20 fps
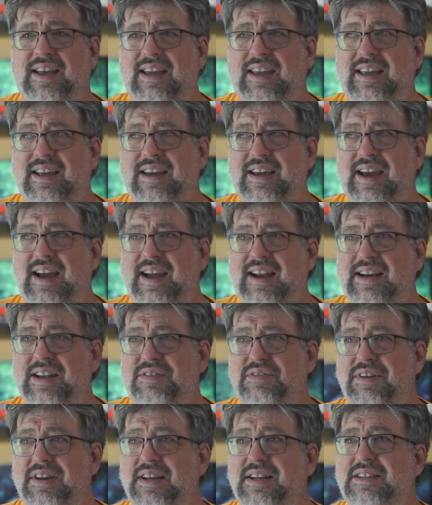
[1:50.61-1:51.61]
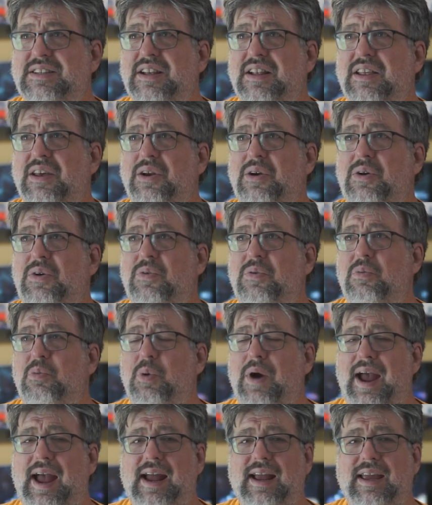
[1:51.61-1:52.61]
it kind of gets a little
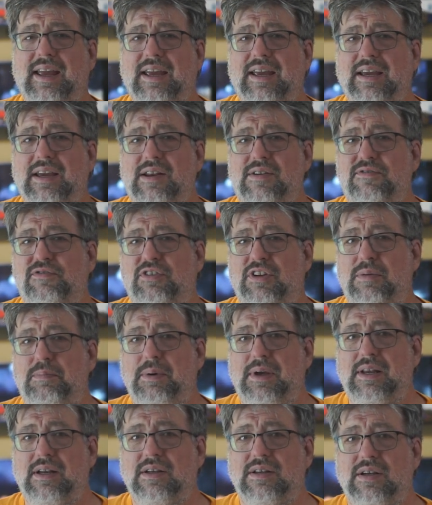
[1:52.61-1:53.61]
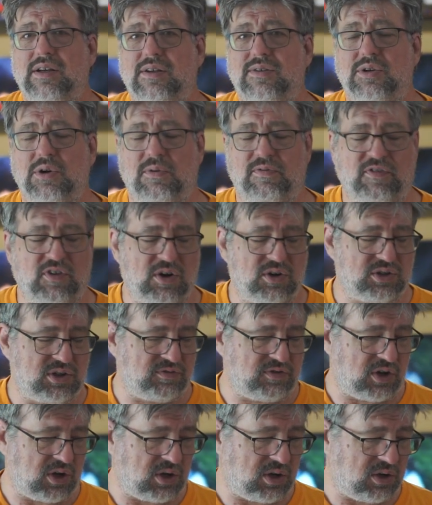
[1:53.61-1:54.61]
wacky and flippant. So first
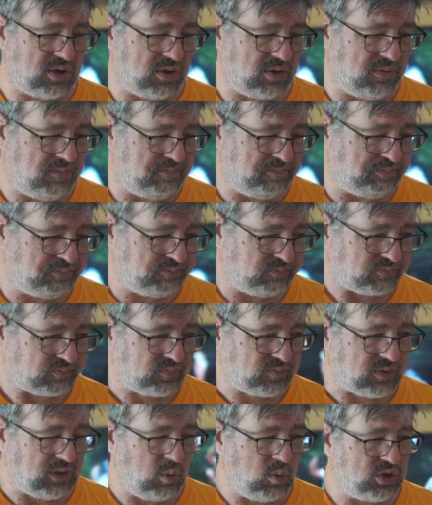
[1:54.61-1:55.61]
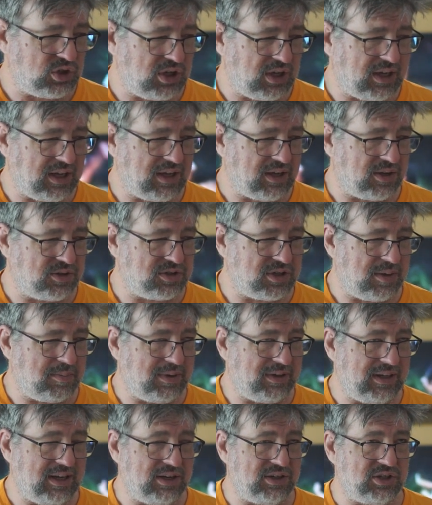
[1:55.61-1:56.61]
of all, she kills him,
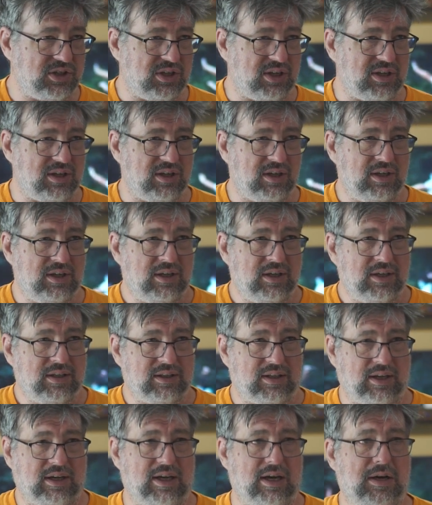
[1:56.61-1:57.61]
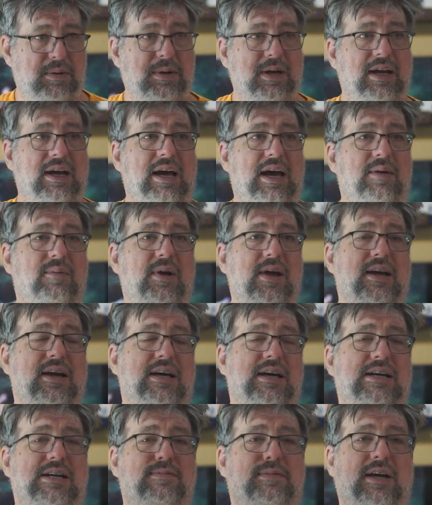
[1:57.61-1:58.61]
and then she like, oh my god, wake
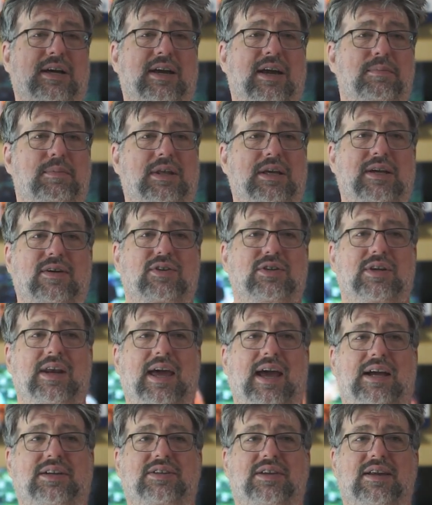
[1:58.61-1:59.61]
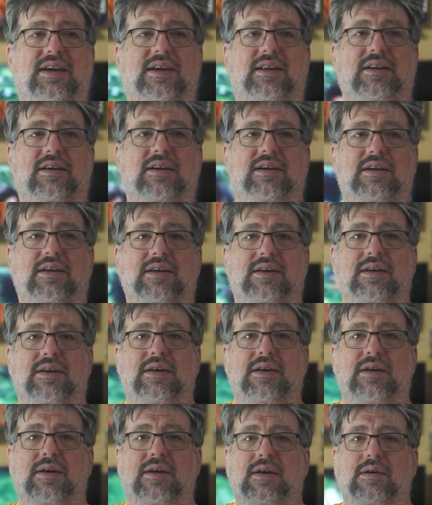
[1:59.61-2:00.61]
up, I can't believe it was an accident.
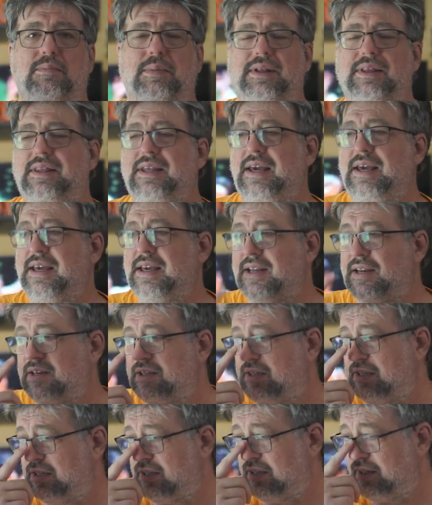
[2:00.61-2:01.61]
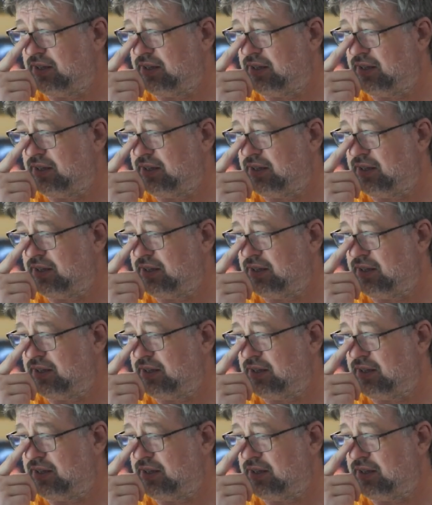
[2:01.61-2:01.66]
But then